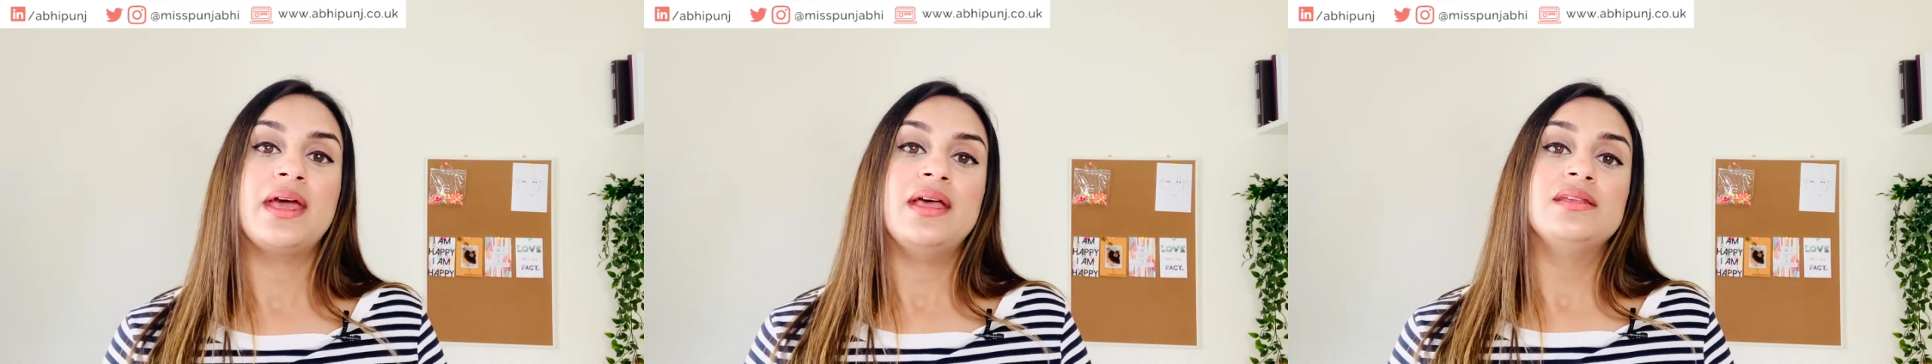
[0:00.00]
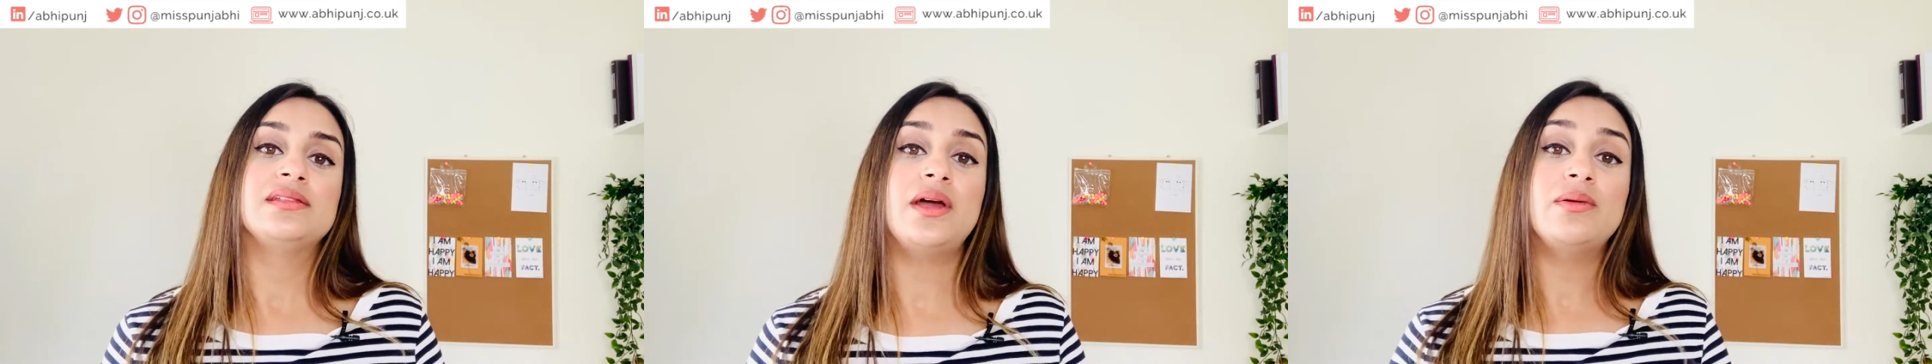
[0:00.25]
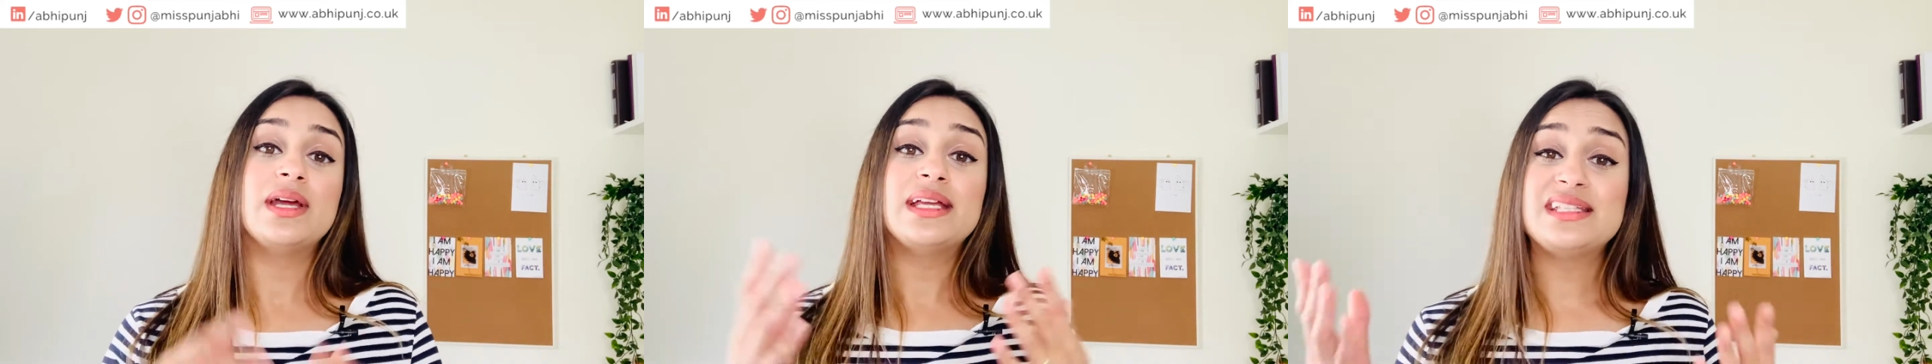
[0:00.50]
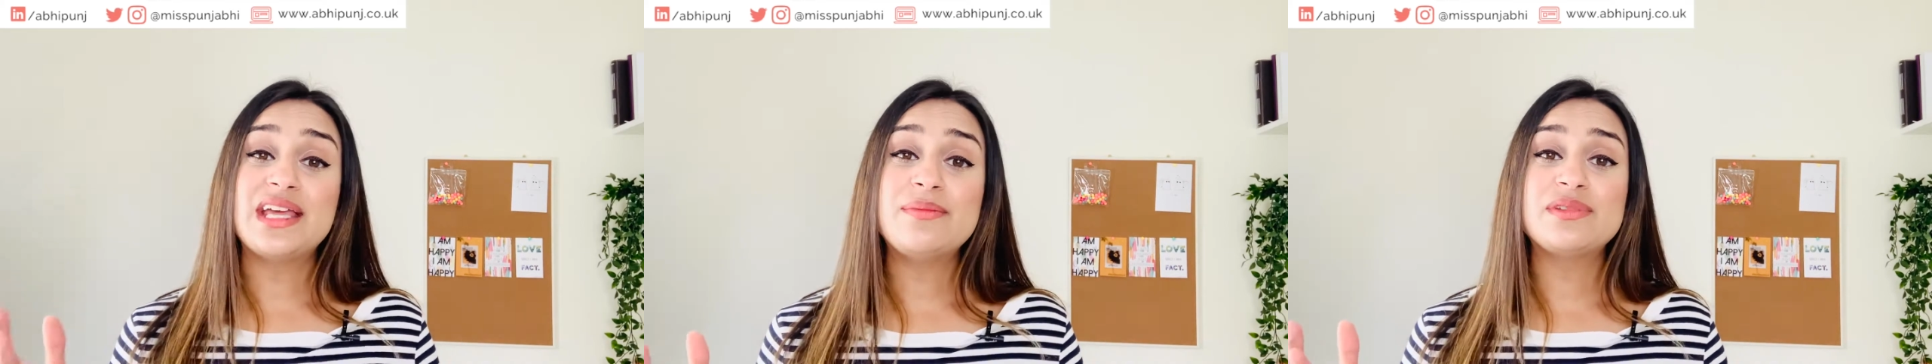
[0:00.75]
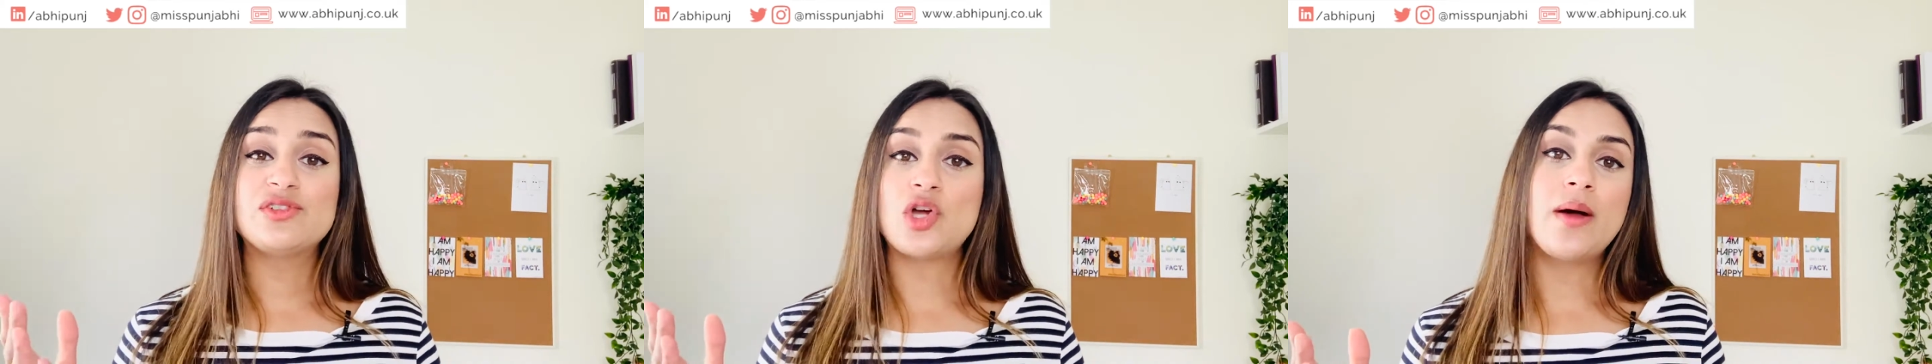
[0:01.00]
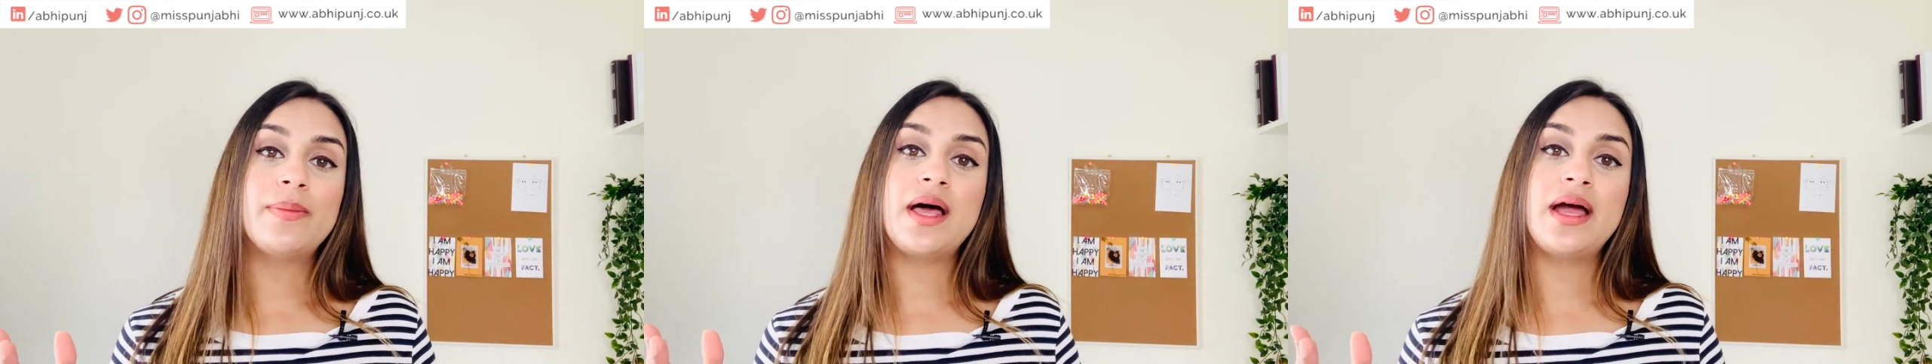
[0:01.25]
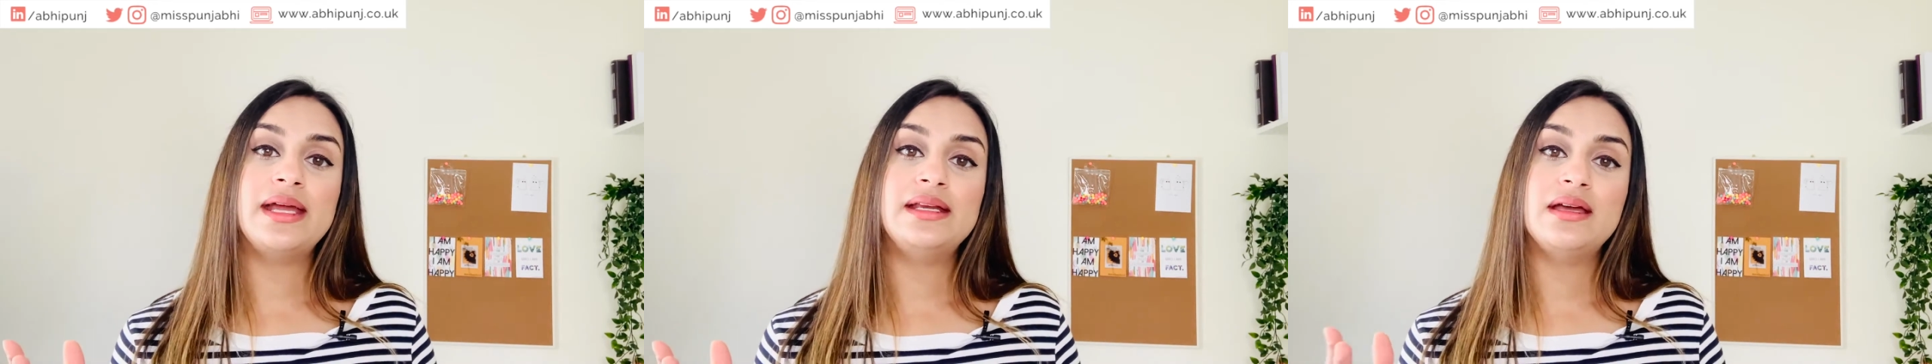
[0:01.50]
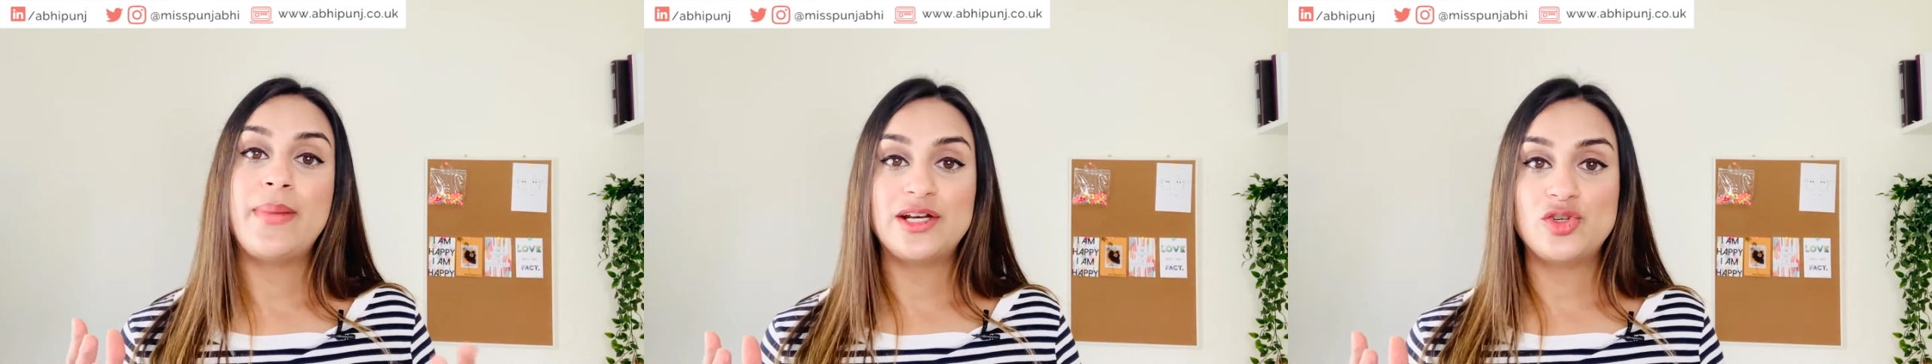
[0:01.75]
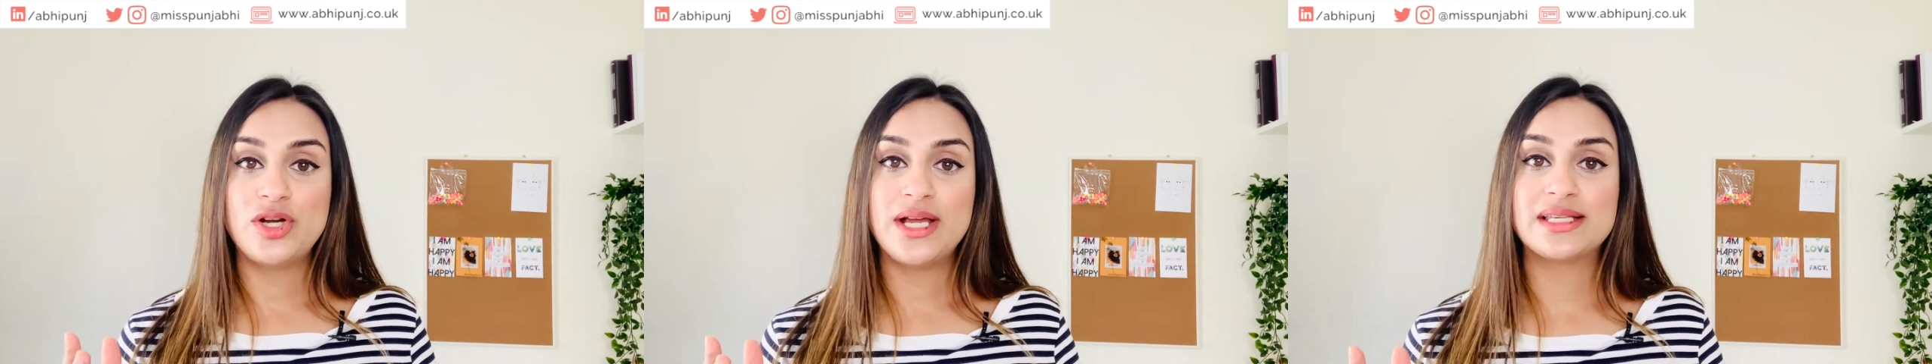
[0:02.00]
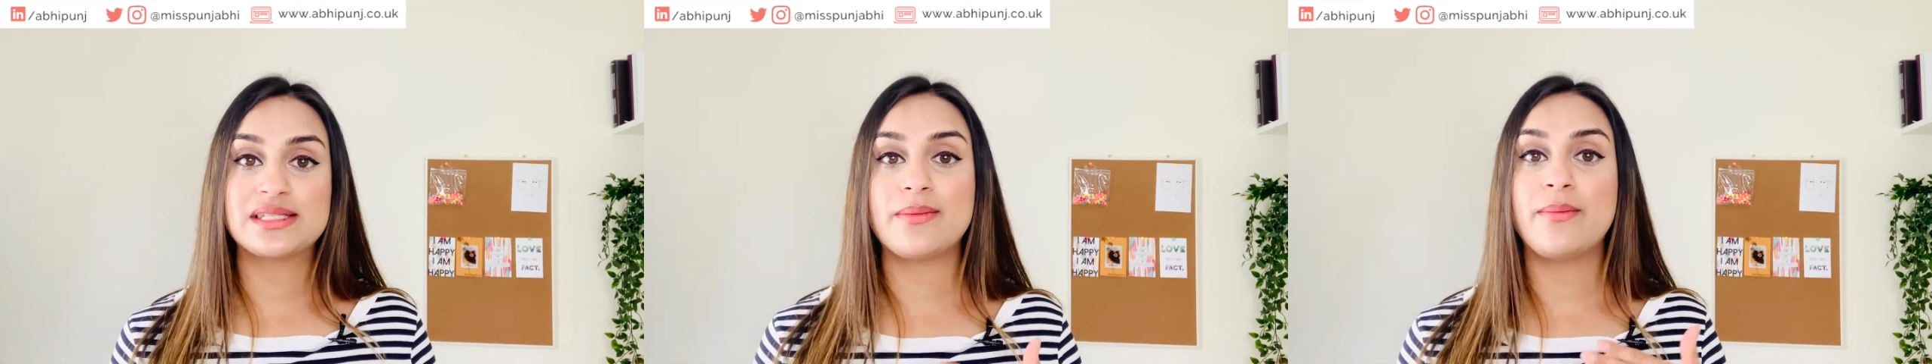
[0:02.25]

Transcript: So in terms of top line metrics,